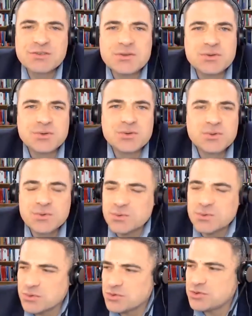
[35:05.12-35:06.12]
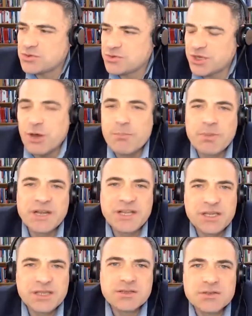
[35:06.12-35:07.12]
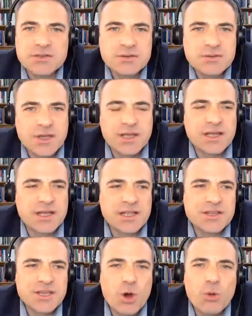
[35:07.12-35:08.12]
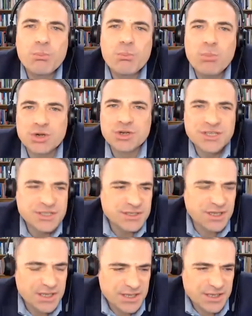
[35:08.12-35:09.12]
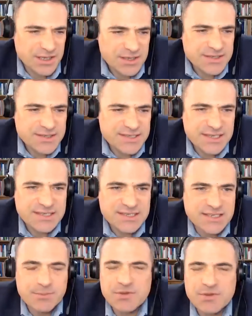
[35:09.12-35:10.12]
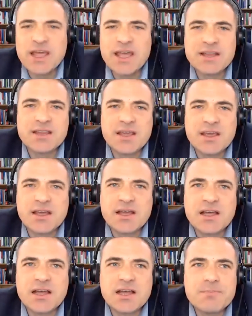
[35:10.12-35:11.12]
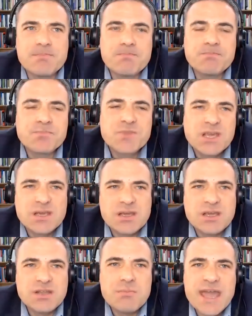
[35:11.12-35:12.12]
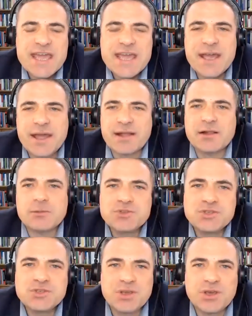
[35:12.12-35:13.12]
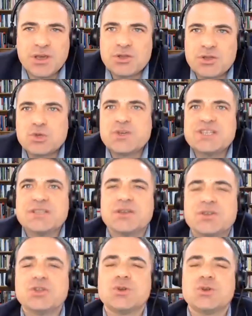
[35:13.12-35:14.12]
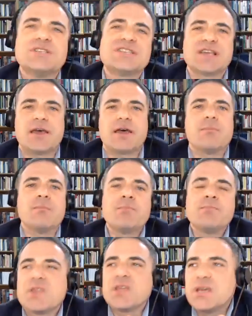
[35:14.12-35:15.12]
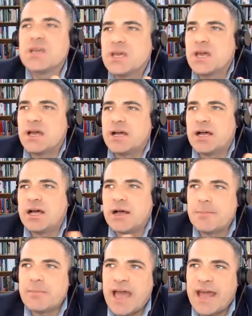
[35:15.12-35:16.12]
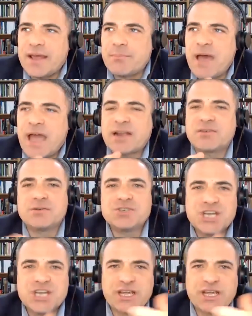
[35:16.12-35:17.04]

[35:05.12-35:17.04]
to the company, the onboarding system, if that it may help doing some background check